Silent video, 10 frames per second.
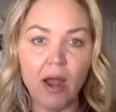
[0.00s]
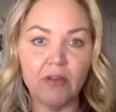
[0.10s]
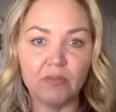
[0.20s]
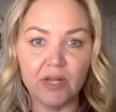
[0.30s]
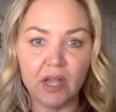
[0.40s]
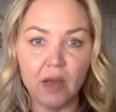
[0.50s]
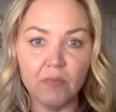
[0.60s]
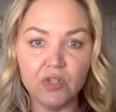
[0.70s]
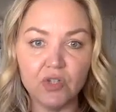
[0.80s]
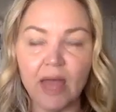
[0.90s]
when it
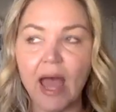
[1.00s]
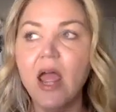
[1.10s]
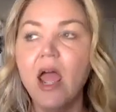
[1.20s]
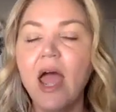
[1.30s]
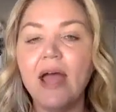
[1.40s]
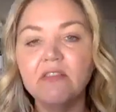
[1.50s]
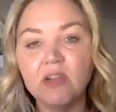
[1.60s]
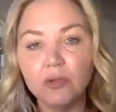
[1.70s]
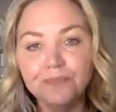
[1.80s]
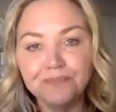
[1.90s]
comes to that. And
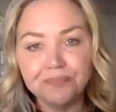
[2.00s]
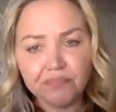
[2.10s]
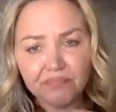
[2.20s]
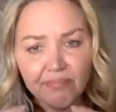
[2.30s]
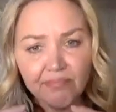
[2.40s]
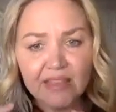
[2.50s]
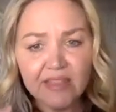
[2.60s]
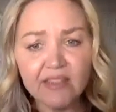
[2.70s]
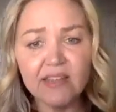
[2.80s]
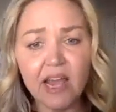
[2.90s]
so
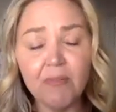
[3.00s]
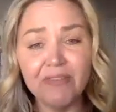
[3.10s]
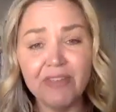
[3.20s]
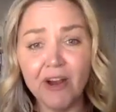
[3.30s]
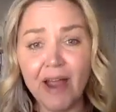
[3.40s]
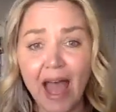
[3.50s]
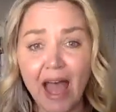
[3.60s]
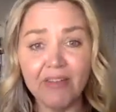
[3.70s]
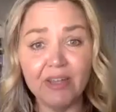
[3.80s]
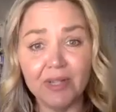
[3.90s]
this time of year,
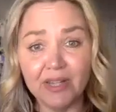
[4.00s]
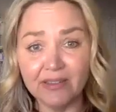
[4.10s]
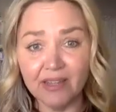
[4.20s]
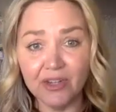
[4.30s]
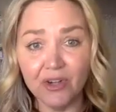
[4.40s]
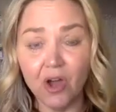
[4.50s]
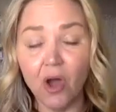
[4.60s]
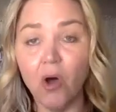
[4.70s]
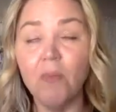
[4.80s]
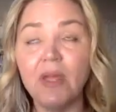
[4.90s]
having Melissa in your
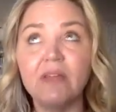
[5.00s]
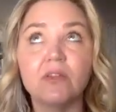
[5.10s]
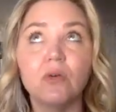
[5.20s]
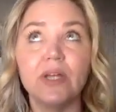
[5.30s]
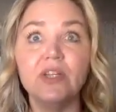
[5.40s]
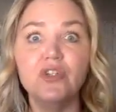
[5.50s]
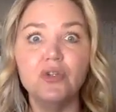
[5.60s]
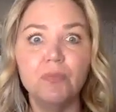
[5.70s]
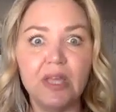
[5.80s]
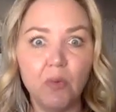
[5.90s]
home is going to
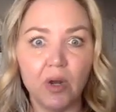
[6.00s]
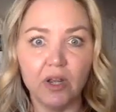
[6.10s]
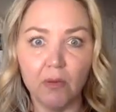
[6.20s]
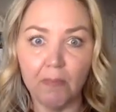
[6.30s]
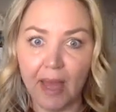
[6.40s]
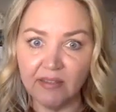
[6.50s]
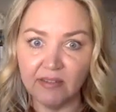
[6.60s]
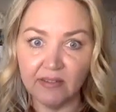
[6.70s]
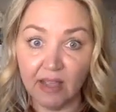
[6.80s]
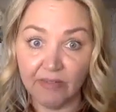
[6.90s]
be one of your
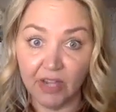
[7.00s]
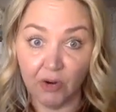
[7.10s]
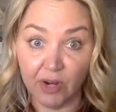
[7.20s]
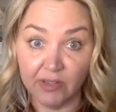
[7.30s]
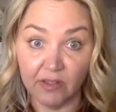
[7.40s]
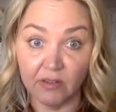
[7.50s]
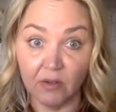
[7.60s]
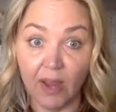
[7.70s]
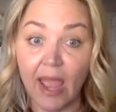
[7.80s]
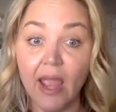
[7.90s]
best saving graces,
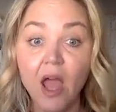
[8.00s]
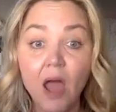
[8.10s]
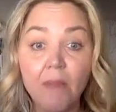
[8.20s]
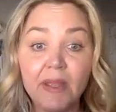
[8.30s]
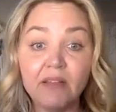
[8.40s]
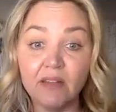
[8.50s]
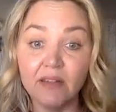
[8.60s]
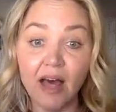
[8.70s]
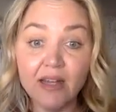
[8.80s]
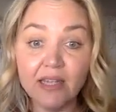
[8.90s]
okay? Because a lot of